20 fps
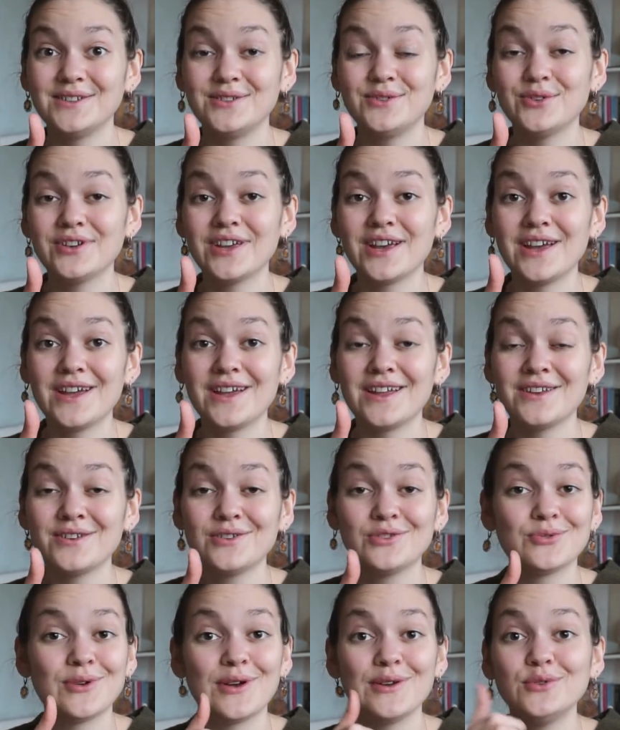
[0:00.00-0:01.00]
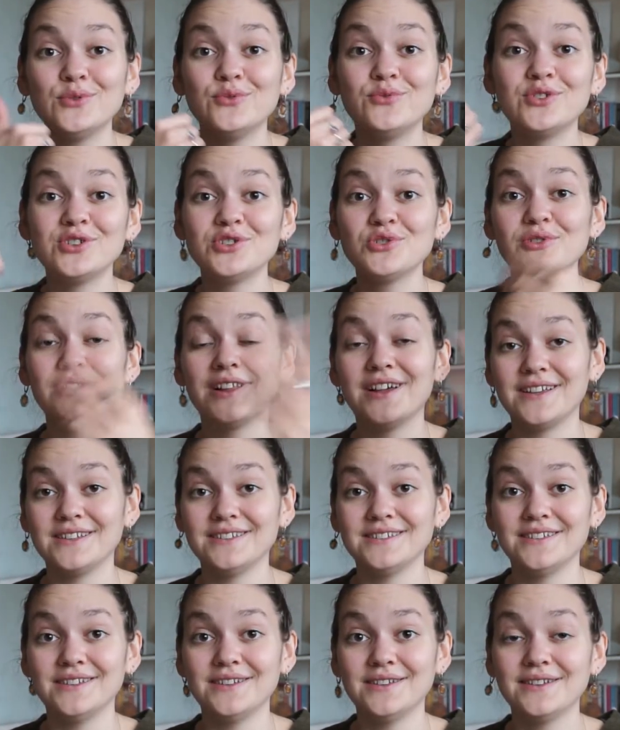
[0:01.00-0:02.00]
you can try to visualize
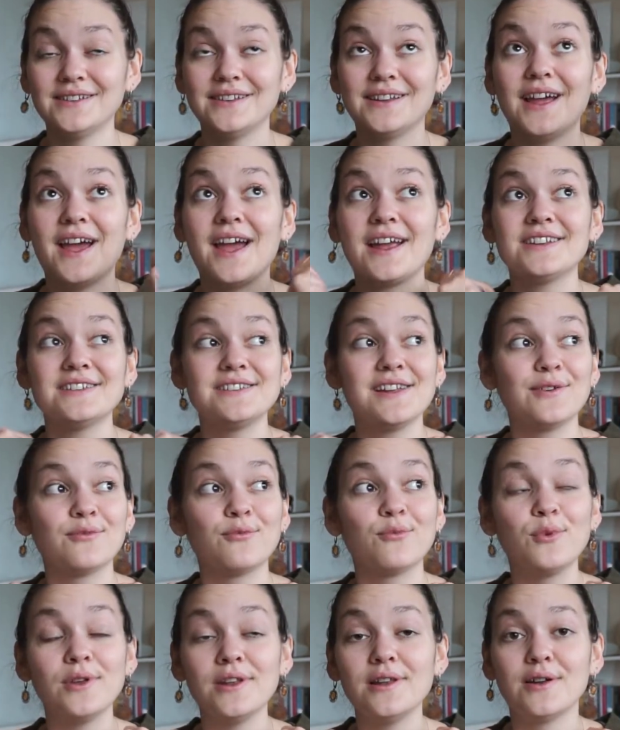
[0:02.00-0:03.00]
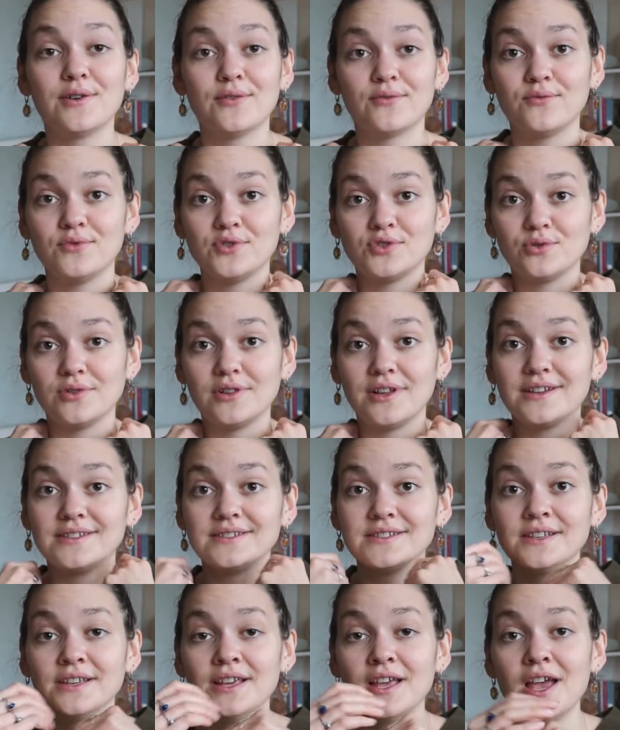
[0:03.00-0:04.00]
it. Actually, I really love
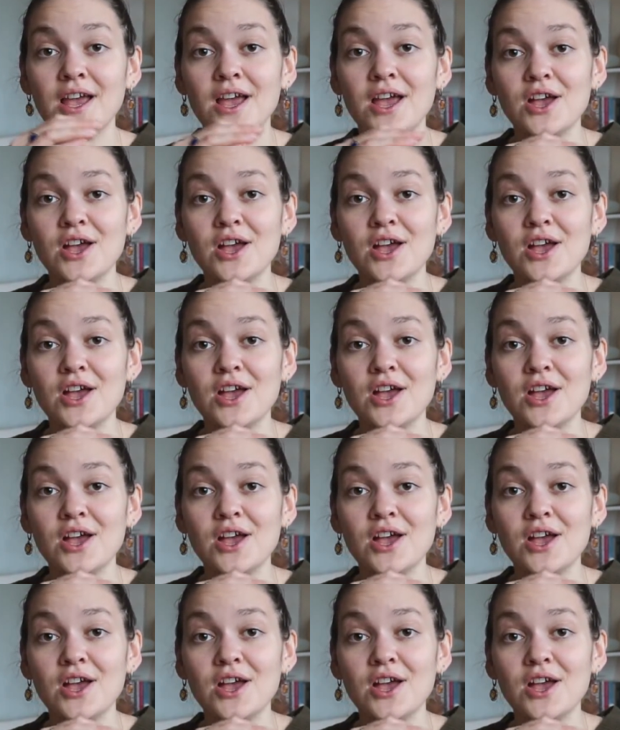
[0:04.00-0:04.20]
visualizing.